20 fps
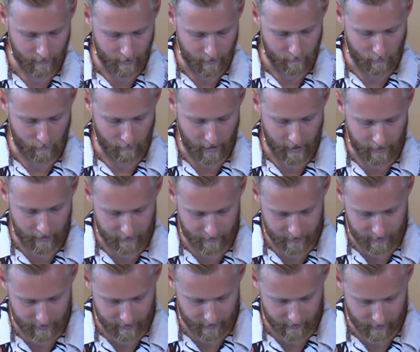But while he
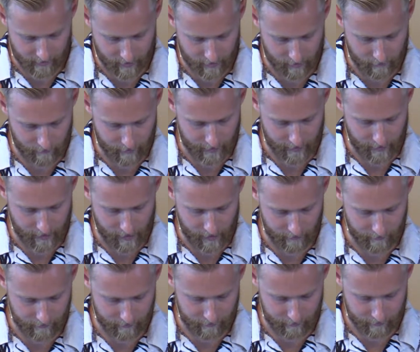was still a long way
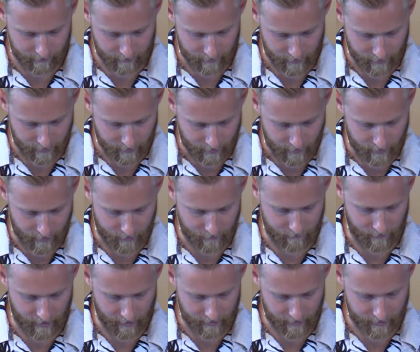off, his
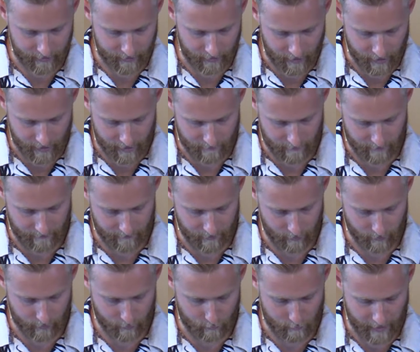father saw him and
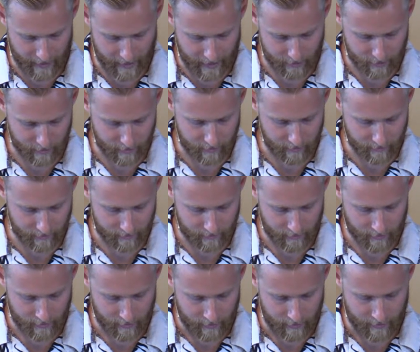felt compassion
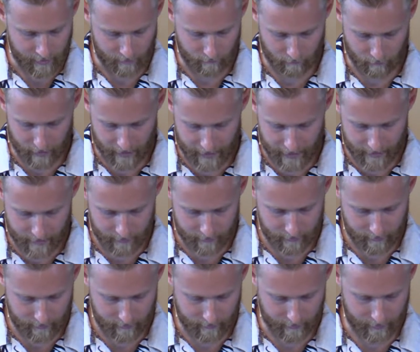and
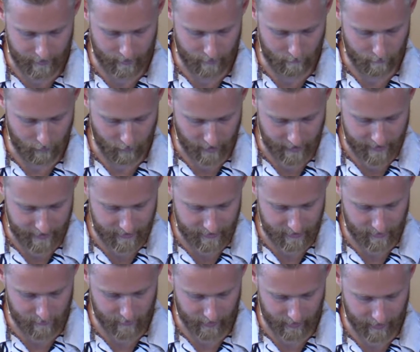ran and embraced
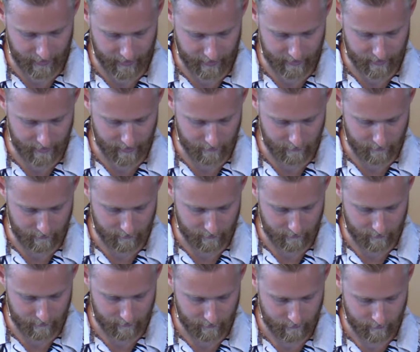him and kissed him.
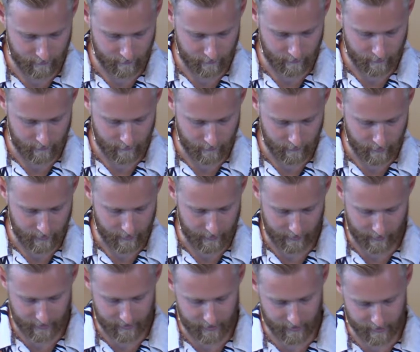
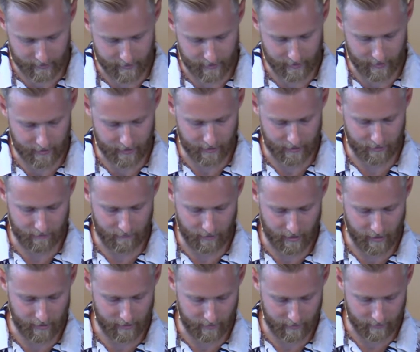And the son said to his
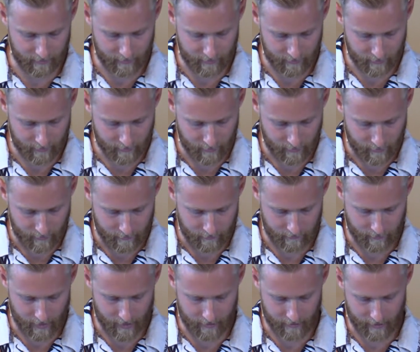father,
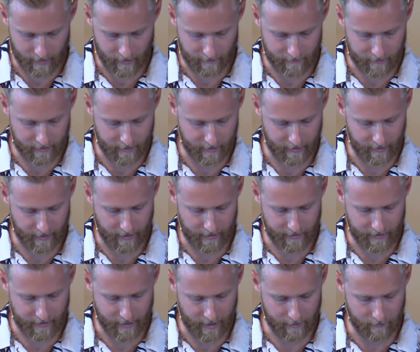'Father, I have sinned
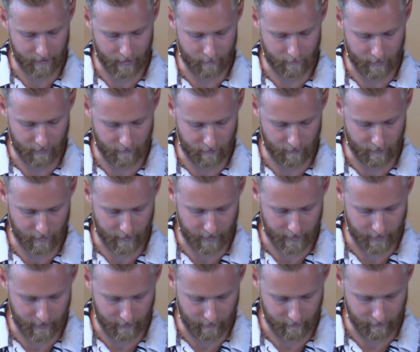against heaven and before
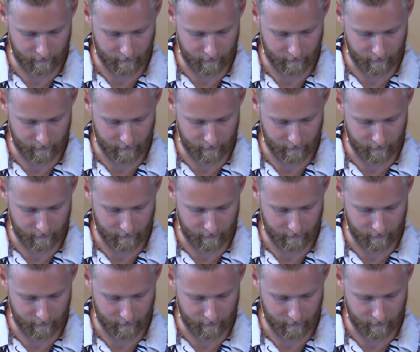you.